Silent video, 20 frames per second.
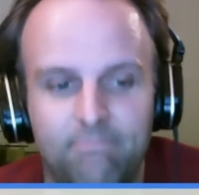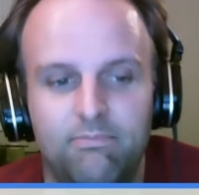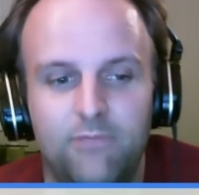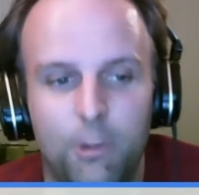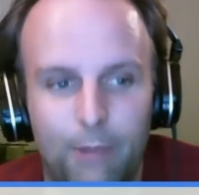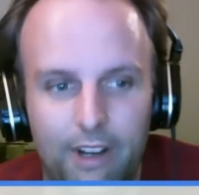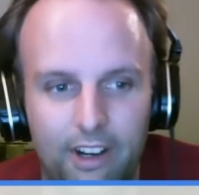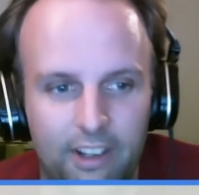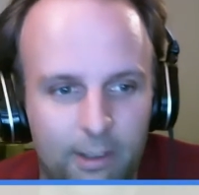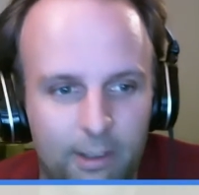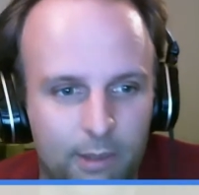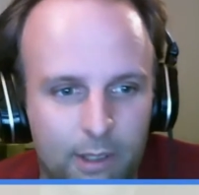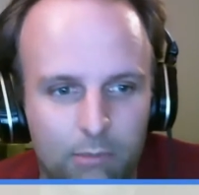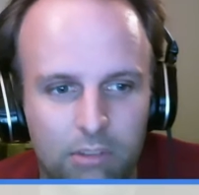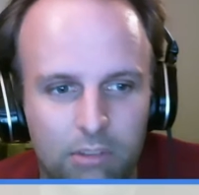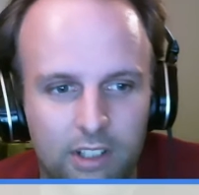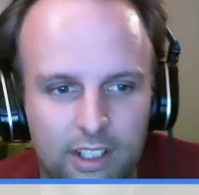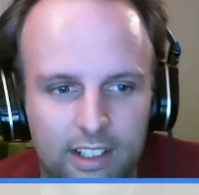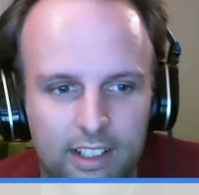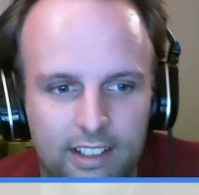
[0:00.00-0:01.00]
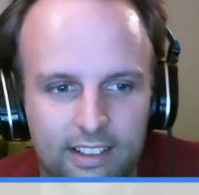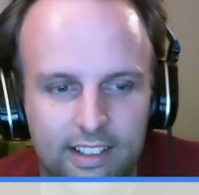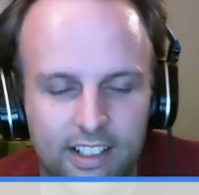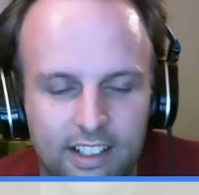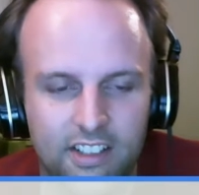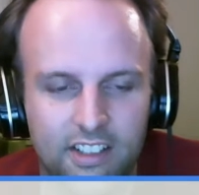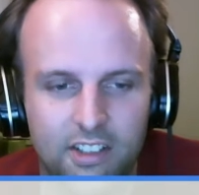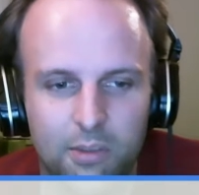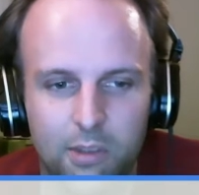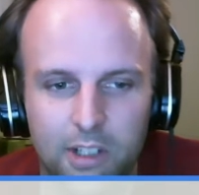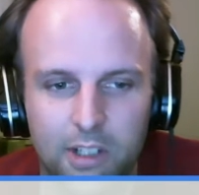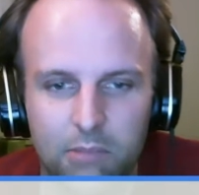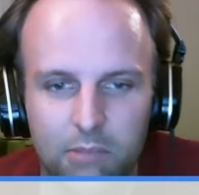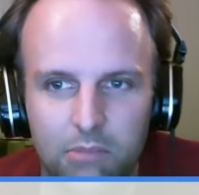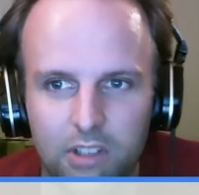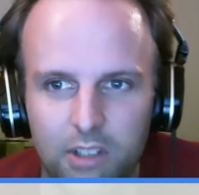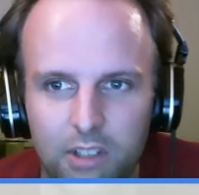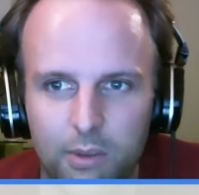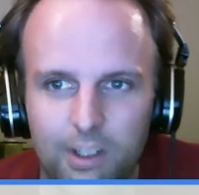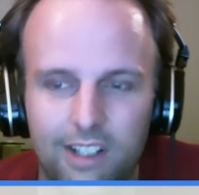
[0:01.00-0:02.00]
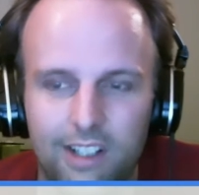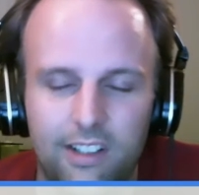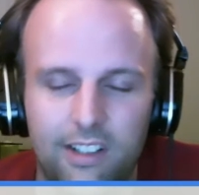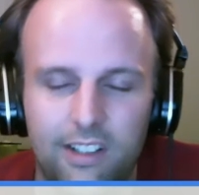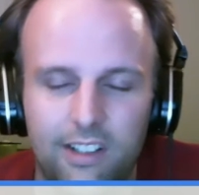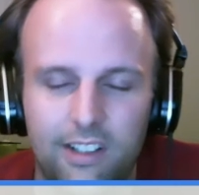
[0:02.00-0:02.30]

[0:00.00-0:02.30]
no matter how they want to play it, it's actually working pretty well.